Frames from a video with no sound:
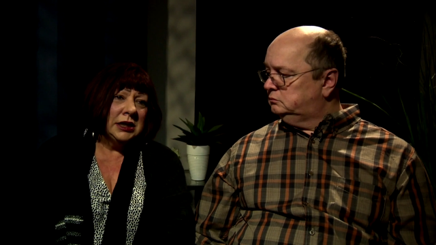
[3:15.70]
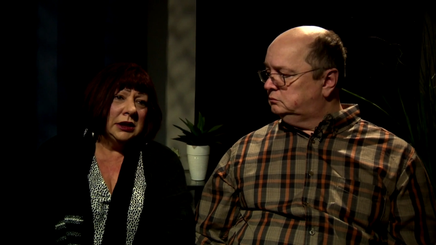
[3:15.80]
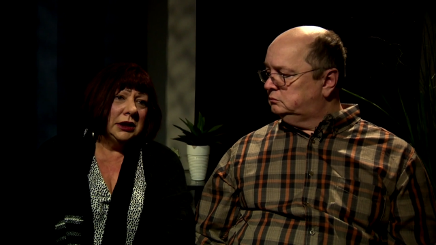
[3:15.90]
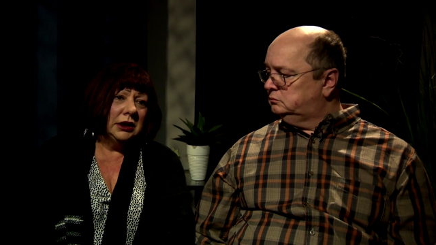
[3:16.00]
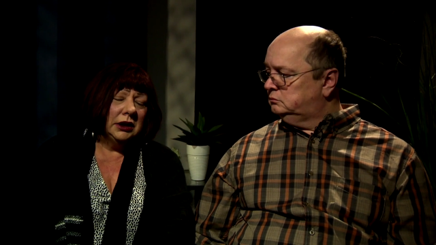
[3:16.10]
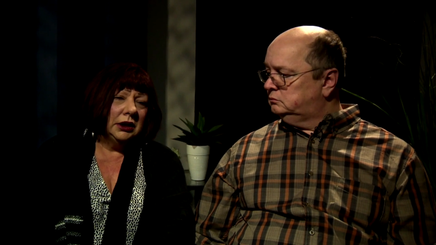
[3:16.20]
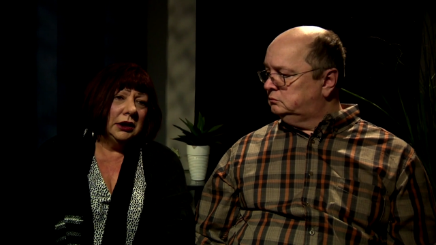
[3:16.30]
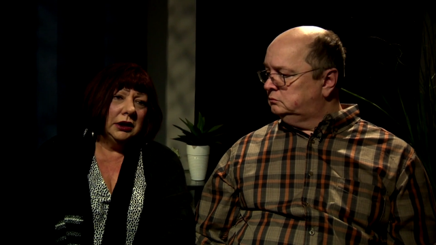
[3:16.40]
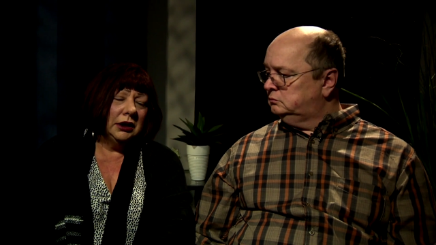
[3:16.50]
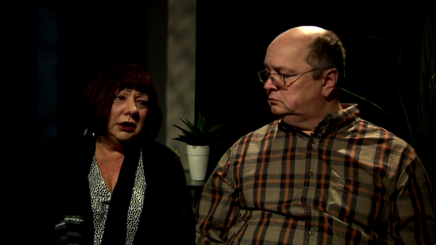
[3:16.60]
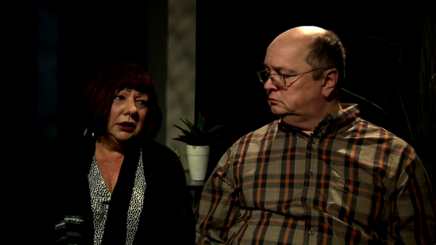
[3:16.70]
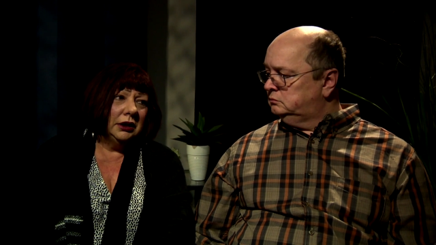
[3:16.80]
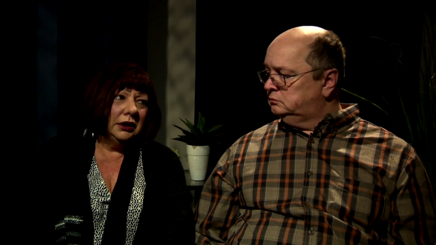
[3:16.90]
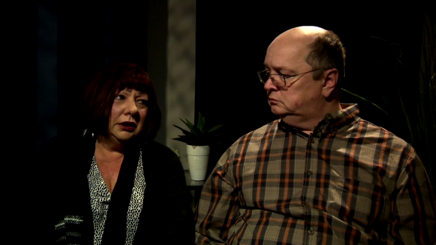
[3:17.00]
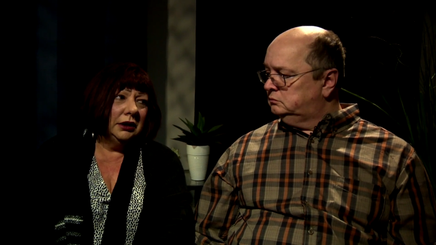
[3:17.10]
Speaker 1: like,
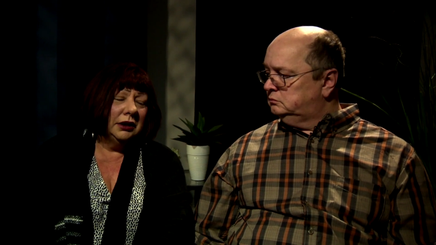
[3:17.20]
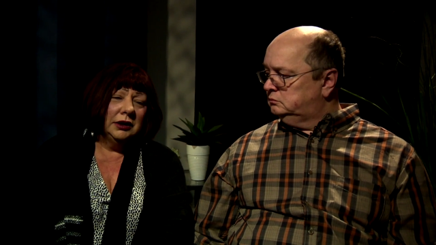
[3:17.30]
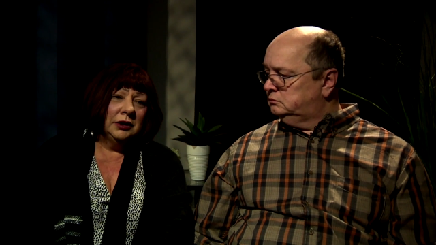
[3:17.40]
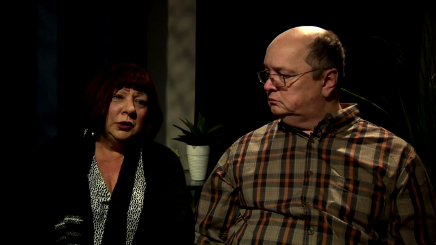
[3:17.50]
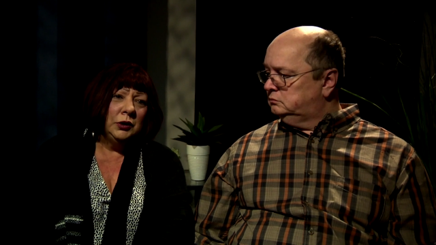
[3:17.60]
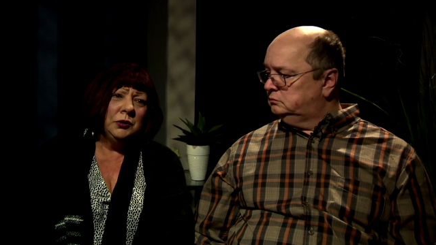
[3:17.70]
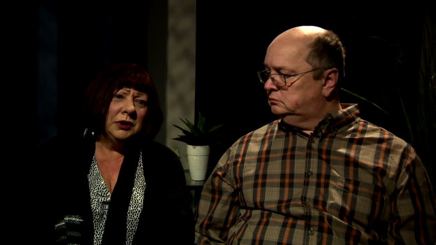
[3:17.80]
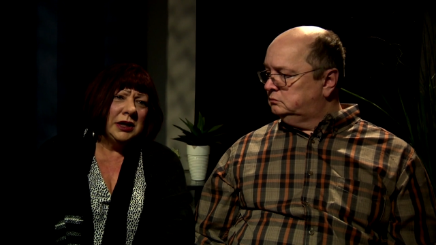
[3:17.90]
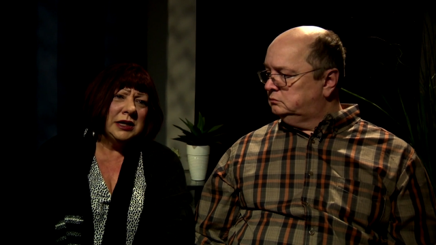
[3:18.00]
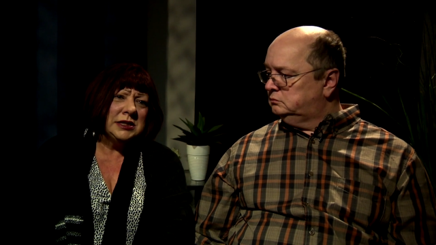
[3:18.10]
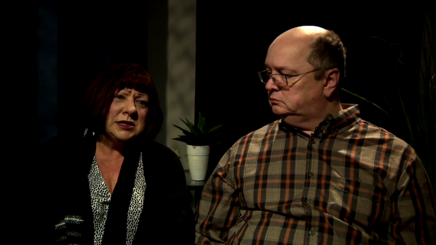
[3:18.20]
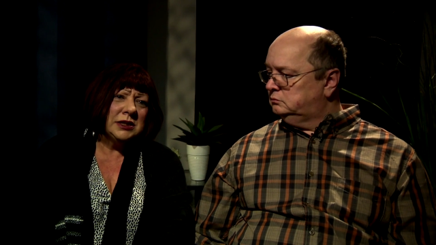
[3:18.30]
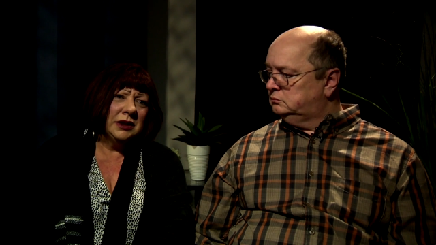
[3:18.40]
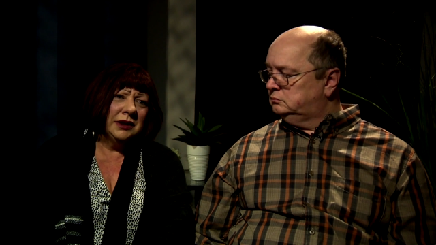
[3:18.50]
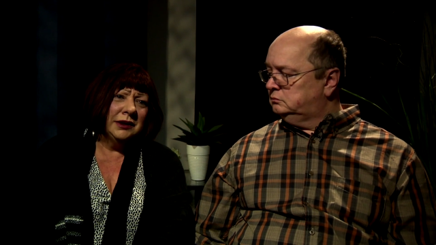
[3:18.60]
do you realize
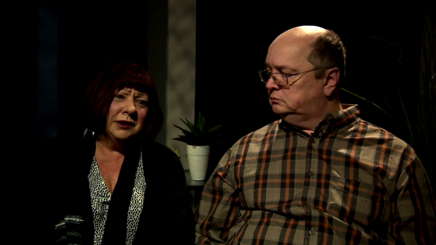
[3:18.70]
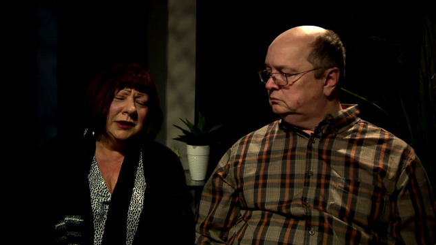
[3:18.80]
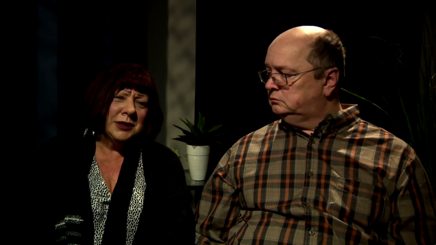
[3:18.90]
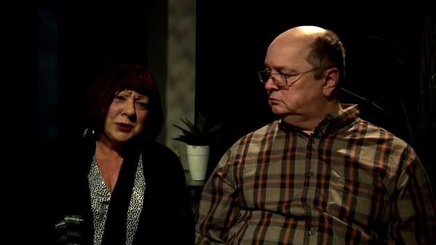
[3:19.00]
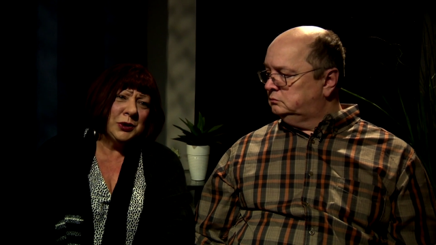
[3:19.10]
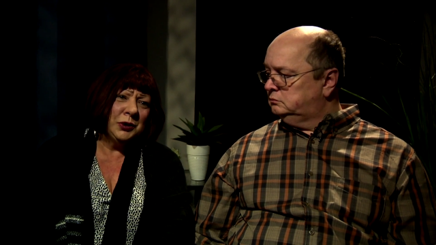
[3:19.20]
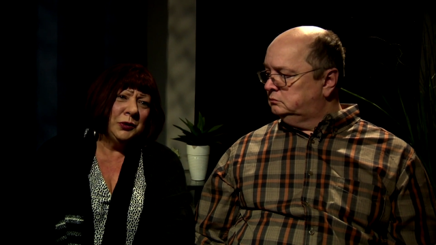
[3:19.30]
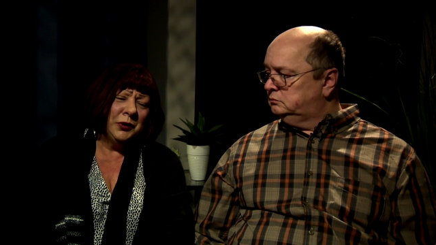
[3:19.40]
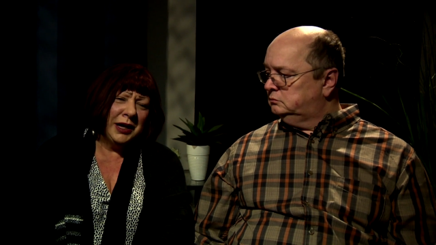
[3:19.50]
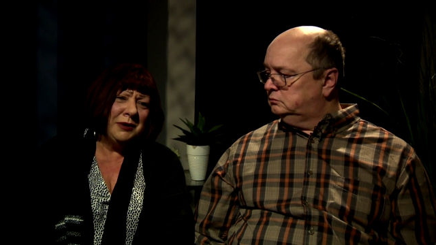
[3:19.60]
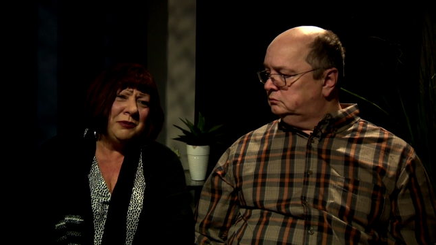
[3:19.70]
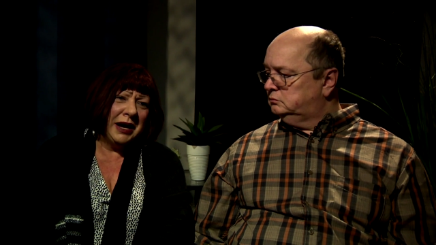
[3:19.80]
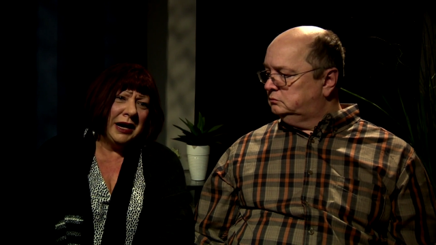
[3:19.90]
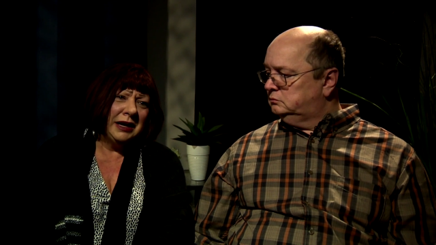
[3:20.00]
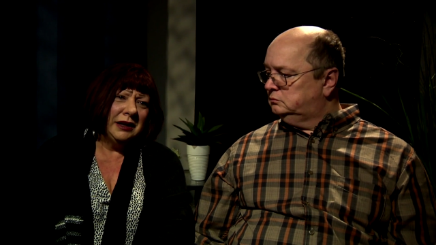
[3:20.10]
this girl who came
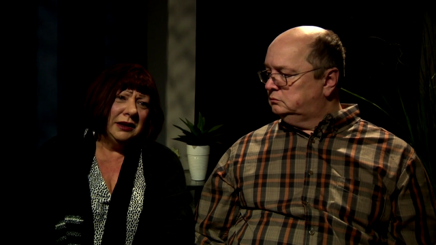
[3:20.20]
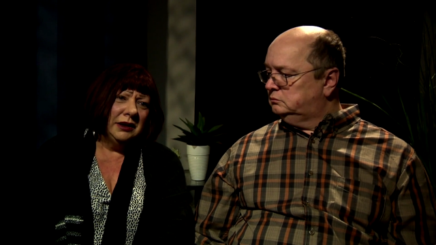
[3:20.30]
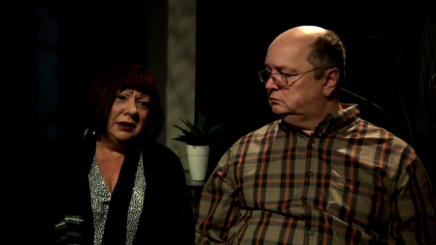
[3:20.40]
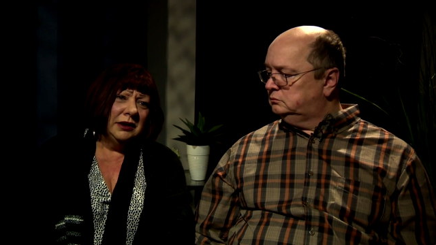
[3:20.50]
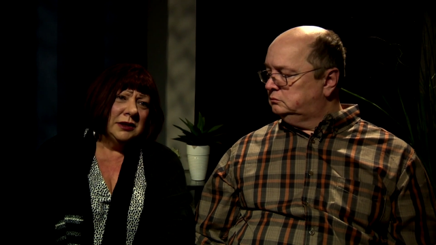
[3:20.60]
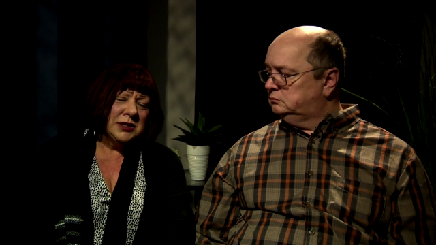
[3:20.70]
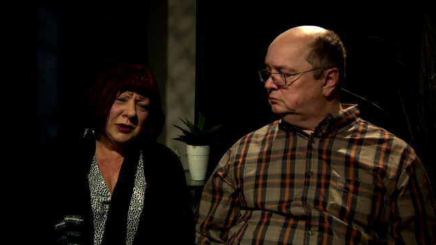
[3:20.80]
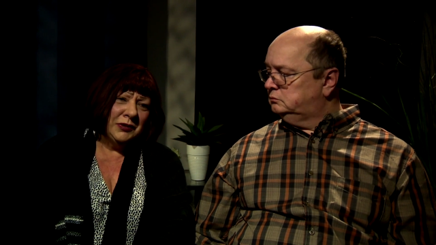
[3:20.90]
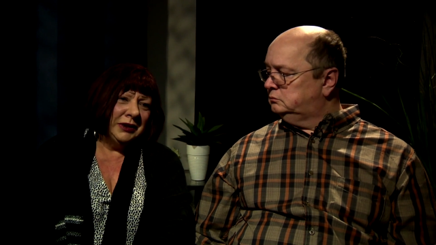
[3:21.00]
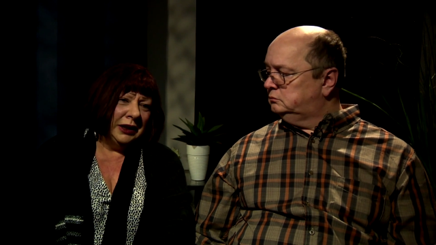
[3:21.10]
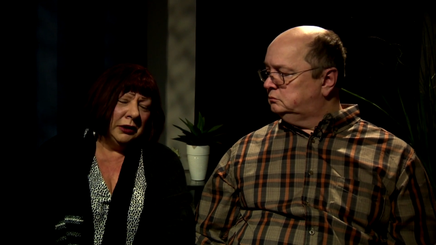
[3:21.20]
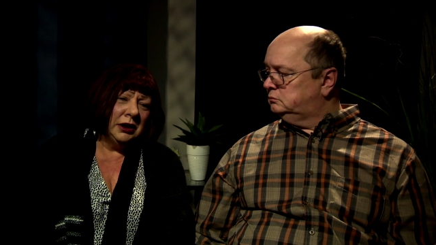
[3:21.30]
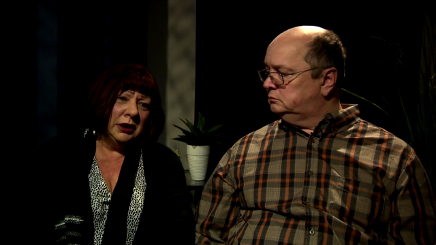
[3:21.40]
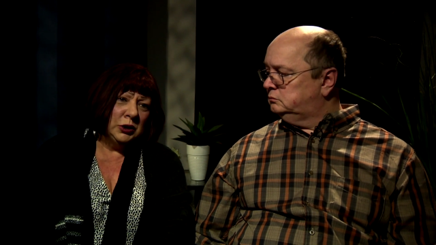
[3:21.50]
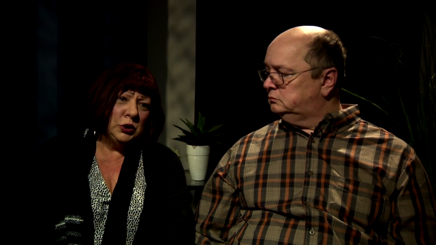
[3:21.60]
back serving our
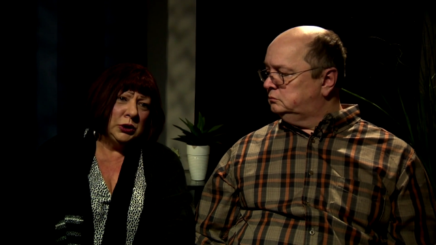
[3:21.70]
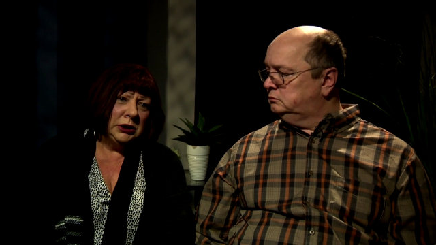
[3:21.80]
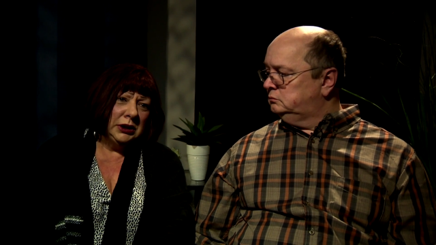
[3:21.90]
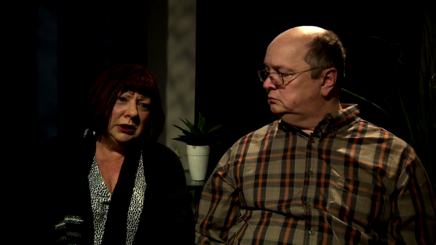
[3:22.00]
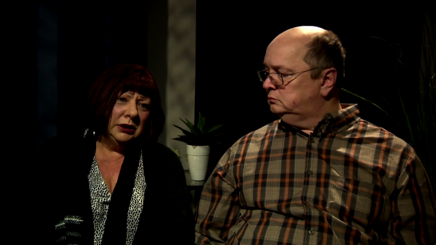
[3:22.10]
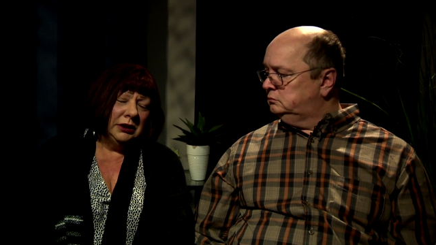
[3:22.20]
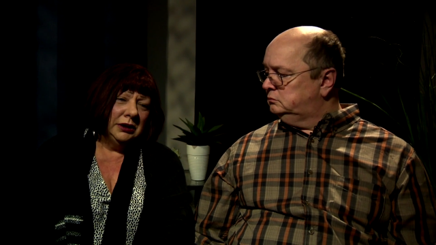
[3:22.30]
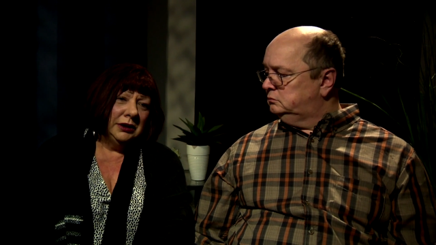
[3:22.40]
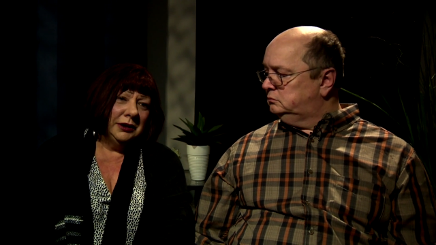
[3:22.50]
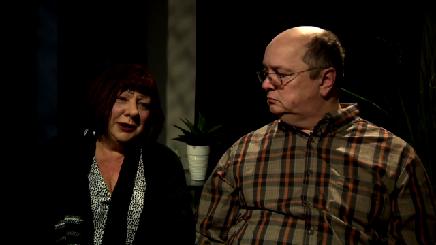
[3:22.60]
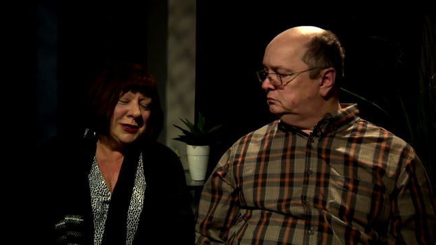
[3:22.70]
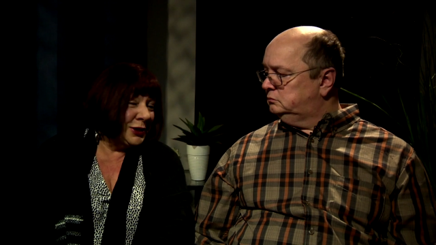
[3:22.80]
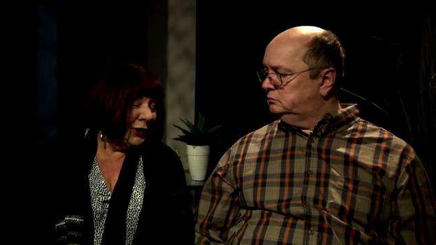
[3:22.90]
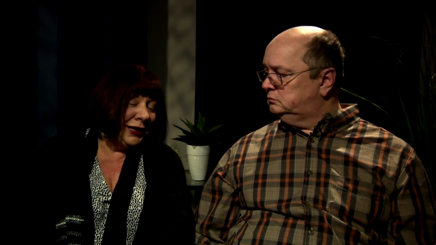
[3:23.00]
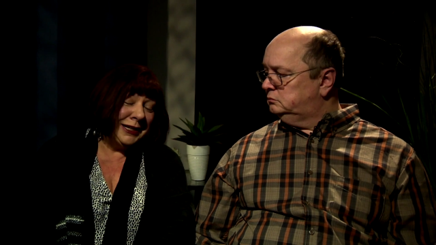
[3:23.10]
country is
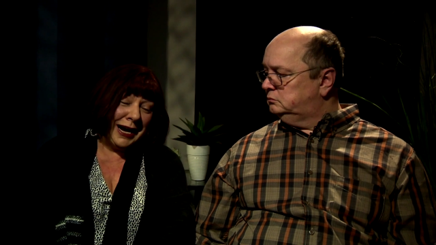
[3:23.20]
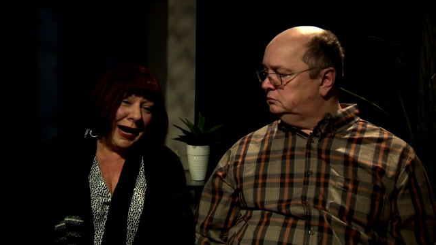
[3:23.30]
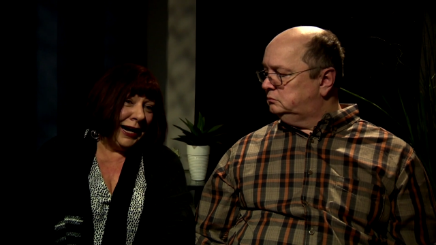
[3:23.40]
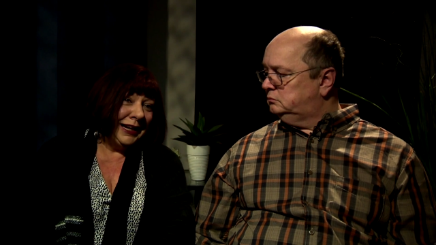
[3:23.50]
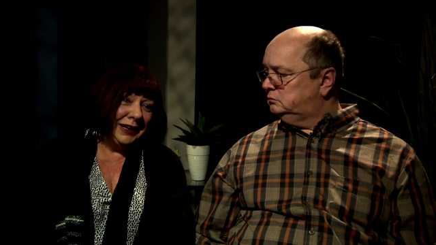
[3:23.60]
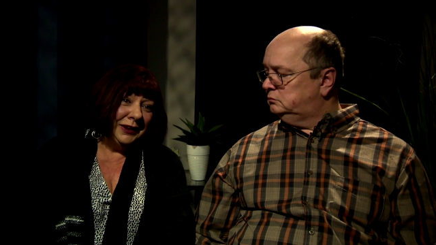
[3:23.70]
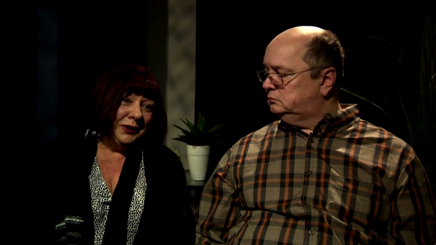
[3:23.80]
going to die?